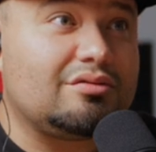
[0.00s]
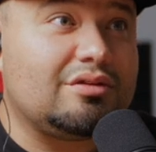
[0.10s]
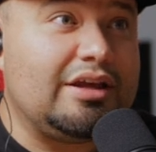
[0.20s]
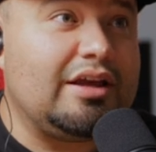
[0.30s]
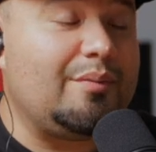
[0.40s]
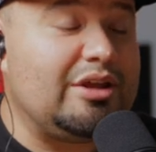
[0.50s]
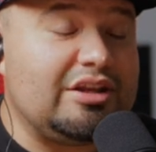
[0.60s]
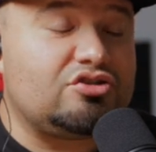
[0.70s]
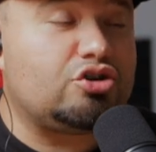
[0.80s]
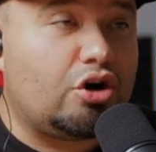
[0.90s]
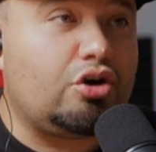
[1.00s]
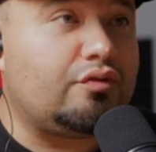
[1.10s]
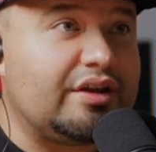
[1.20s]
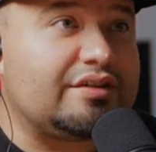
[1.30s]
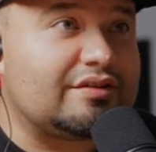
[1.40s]
Yeah. He, I mean, he's
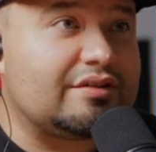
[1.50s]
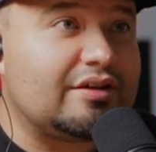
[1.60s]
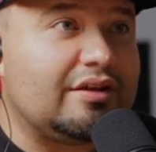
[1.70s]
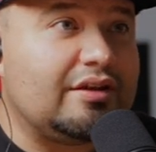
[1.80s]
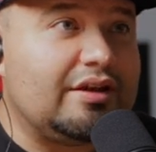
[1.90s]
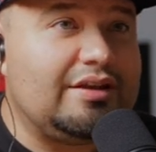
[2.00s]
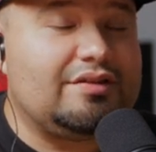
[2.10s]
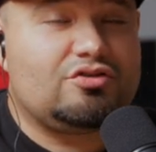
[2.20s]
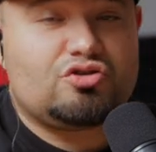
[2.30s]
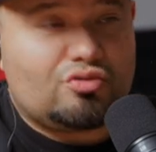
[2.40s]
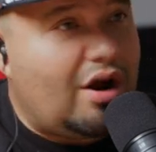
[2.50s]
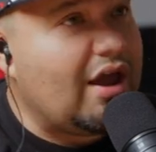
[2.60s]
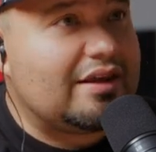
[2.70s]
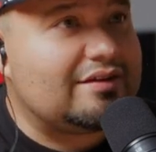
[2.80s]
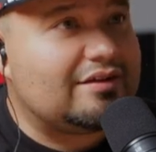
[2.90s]
nervous. Sure. He's
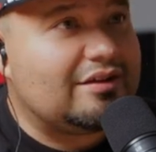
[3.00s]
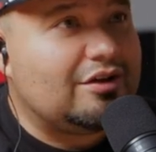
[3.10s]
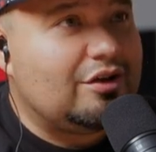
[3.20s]
stressed.